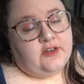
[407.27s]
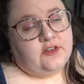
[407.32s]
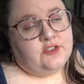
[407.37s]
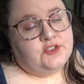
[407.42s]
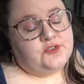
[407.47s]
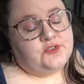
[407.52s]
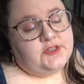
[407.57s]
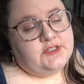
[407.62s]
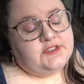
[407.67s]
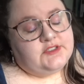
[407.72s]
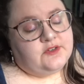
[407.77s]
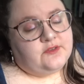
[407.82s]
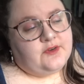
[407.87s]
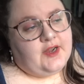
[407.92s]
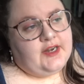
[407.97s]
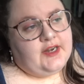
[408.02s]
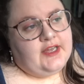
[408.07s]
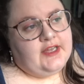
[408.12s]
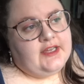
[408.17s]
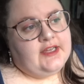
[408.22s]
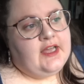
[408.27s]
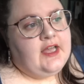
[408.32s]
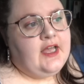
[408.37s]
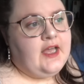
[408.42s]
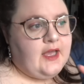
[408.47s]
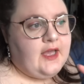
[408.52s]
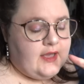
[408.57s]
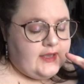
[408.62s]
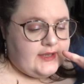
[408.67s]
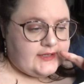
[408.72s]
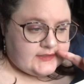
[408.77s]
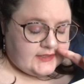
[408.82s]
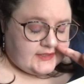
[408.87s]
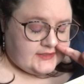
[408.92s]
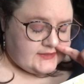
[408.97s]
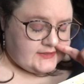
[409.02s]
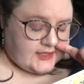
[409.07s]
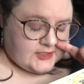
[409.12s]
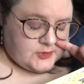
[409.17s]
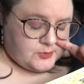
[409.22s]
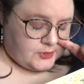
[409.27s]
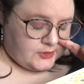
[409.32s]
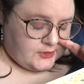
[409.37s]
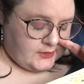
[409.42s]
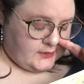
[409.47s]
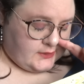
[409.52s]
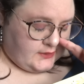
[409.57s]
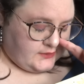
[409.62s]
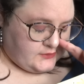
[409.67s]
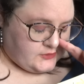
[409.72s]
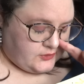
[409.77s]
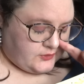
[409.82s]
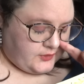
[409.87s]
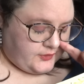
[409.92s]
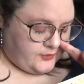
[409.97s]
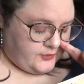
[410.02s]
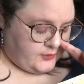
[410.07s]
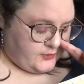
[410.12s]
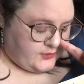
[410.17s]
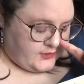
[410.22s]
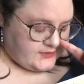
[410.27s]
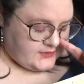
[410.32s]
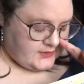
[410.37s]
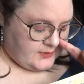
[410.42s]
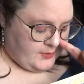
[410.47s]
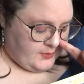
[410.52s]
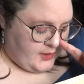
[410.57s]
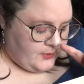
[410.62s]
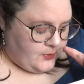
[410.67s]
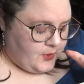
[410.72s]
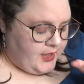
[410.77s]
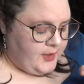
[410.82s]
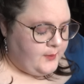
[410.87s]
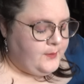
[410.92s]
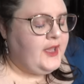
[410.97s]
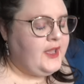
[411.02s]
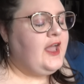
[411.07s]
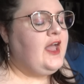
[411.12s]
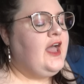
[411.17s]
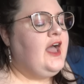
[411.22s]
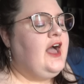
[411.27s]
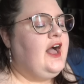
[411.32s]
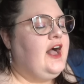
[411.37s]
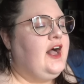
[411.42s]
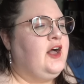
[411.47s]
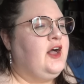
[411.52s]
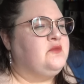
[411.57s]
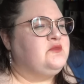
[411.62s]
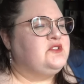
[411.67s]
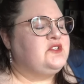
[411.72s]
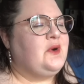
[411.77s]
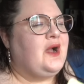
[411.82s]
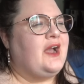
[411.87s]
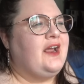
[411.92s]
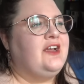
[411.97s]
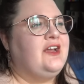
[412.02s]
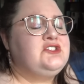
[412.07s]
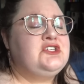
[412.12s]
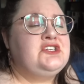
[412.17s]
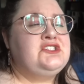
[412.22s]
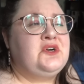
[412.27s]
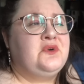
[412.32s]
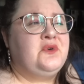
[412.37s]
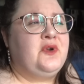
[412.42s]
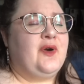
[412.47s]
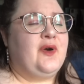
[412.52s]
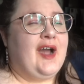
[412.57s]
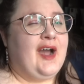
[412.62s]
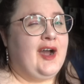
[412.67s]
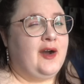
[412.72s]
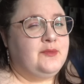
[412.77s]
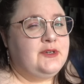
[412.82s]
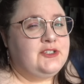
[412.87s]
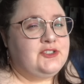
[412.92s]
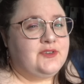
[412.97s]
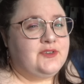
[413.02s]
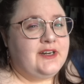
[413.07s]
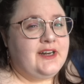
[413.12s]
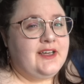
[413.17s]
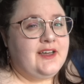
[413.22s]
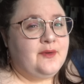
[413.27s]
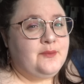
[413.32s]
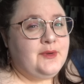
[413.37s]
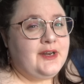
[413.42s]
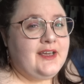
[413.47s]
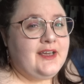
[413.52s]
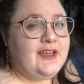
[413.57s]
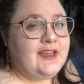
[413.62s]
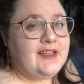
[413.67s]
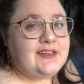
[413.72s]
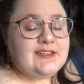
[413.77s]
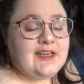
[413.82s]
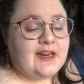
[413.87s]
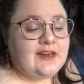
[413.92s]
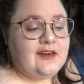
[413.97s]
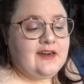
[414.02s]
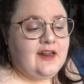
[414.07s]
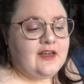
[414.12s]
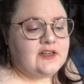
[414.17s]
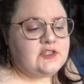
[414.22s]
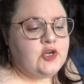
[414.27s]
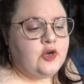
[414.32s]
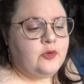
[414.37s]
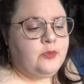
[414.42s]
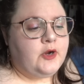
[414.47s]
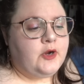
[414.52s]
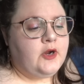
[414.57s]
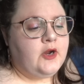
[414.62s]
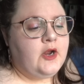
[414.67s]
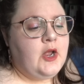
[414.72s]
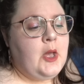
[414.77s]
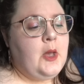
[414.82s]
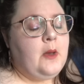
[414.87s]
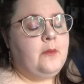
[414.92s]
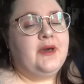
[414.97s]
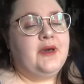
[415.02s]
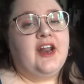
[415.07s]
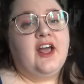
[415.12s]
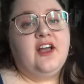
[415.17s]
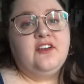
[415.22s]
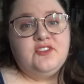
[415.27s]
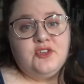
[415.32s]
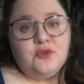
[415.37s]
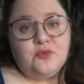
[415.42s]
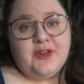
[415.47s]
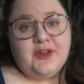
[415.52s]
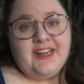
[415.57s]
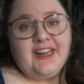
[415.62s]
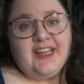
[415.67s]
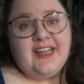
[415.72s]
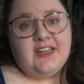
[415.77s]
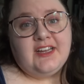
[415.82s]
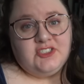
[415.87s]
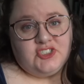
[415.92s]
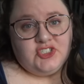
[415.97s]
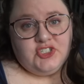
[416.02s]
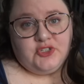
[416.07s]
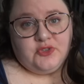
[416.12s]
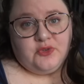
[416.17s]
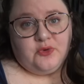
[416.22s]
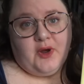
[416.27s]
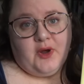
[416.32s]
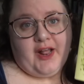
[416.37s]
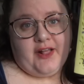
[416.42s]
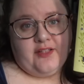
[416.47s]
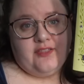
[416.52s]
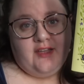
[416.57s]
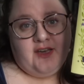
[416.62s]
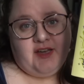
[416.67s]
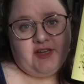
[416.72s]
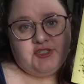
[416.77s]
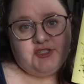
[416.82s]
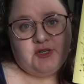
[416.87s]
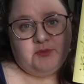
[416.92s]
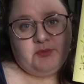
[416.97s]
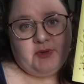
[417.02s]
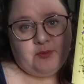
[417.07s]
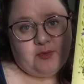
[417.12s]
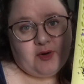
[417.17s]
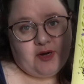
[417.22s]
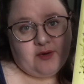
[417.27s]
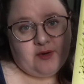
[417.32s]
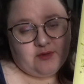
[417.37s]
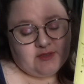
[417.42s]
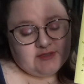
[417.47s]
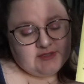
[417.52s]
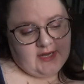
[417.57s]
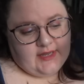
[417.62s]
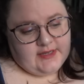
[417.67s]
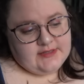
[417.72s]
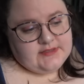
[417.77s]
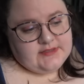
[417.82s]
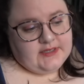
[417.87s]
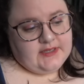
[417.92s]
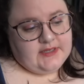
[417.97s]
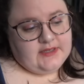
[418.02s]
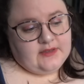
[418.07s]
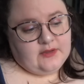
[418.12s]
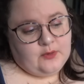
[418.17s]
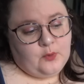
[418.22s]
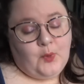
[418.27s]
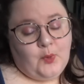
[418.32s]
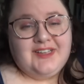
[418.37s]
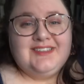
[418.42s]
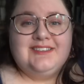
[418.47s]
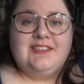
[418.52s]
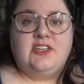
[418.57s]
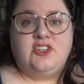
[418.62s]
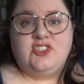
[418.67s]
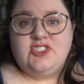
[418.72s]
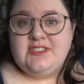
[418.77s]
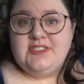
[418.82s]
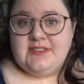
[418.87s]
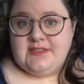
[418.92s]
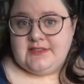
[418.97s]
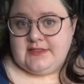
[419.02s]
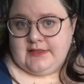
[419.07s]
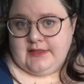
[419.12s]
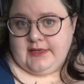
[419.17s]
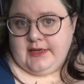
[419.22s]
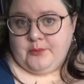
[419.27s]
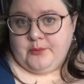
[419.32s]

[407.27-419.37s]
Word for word: Nurse Reads are running because I desperately need to refocus on my web. Um, so I actually don't know how much reading I'm going to get done in October, but of the reading I do, I think I should be prioritizing ones that are seasonally